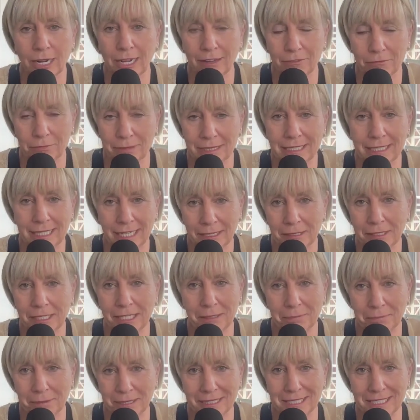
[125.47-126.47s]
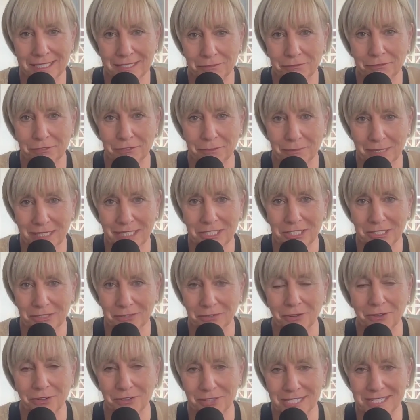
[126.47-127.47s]
have been gatekeeping this information
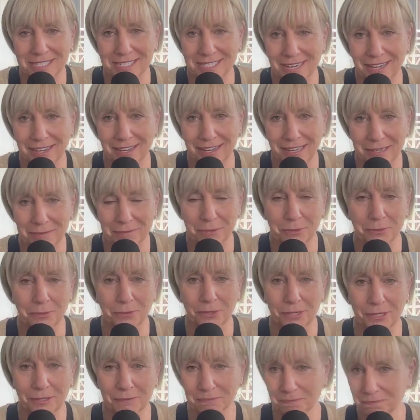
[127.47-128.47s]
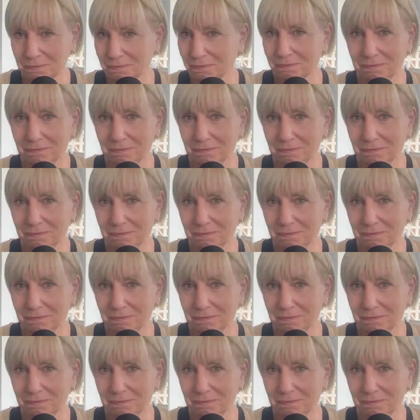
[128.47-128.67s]
all this time, or